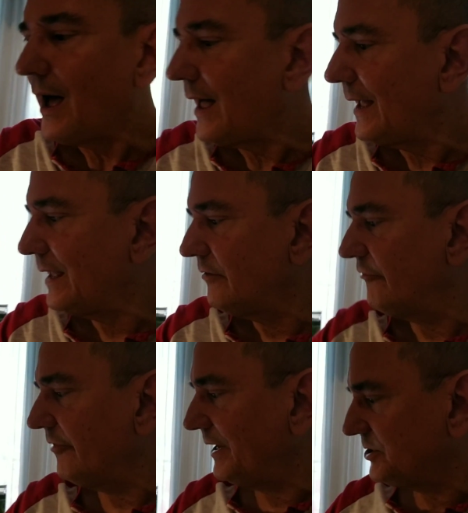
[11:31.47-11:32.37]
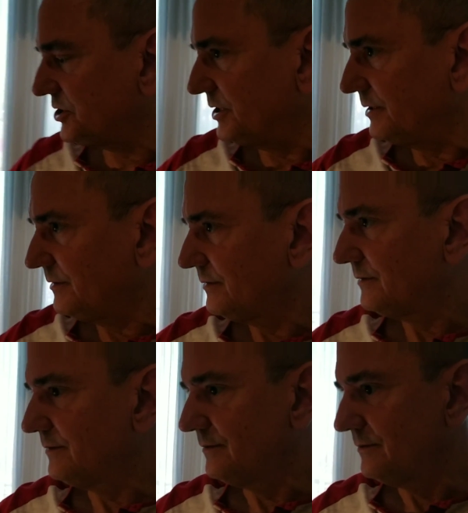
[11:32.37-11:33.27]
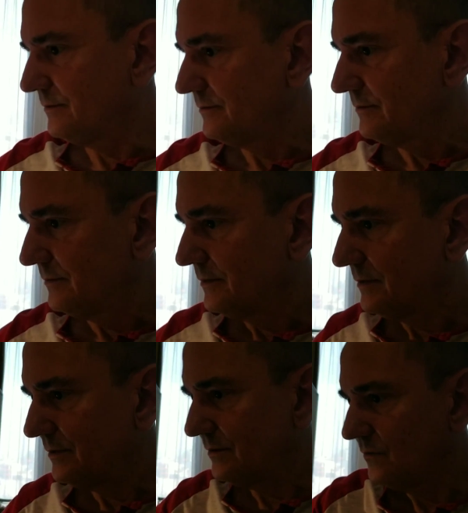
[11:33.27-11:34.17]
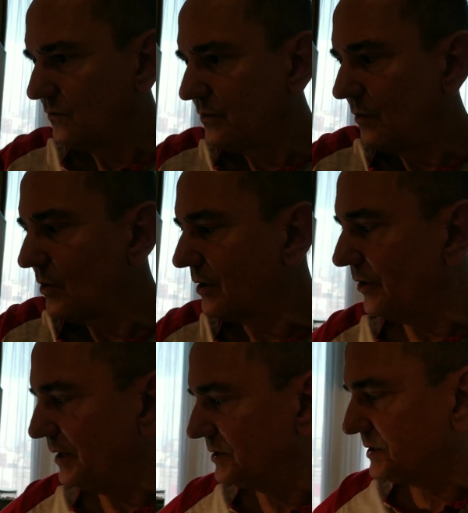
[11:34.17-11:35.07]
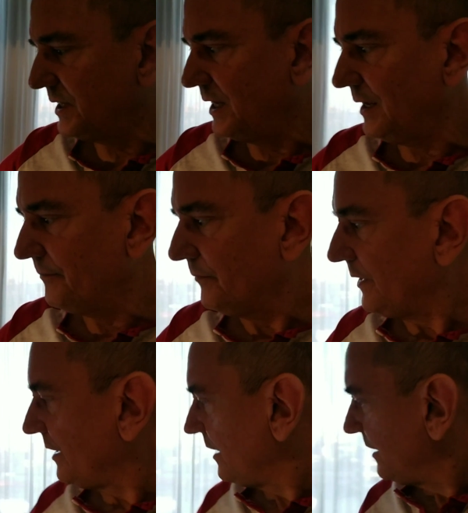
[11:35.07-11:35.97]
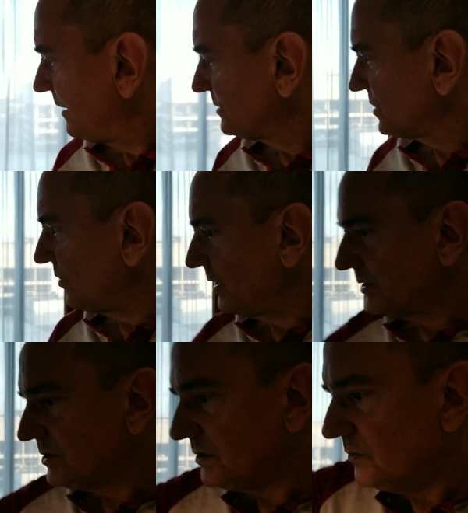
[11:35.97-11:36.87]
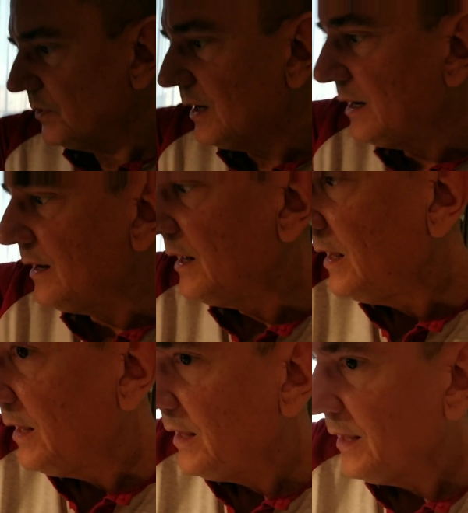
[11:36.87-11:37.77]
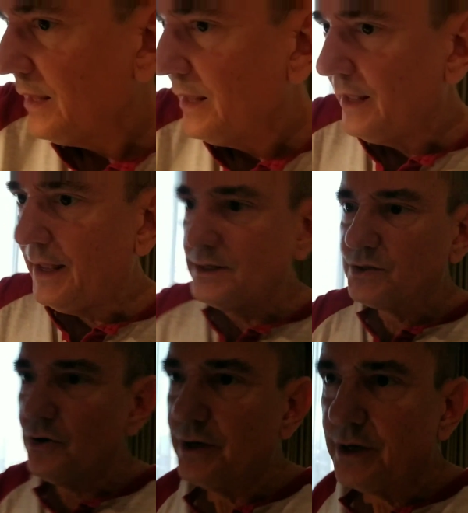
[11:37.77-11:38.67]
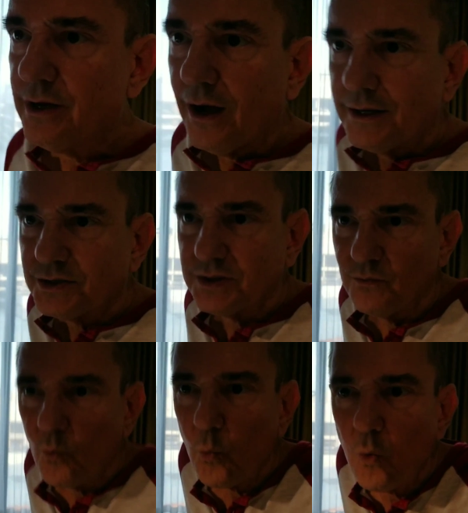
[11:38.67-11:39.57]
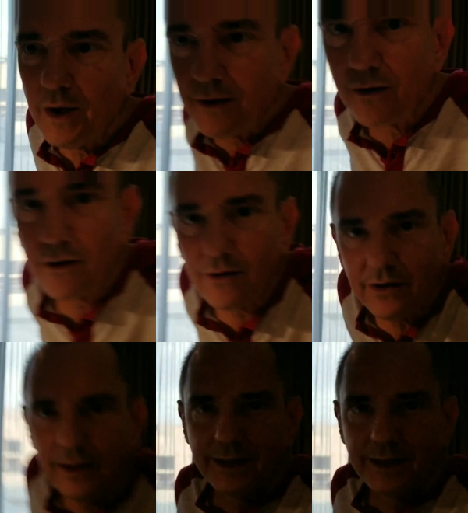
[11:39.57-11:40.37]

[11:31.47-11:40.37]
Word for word: high inflation that we're going to see is going to uh, is going to cause some weird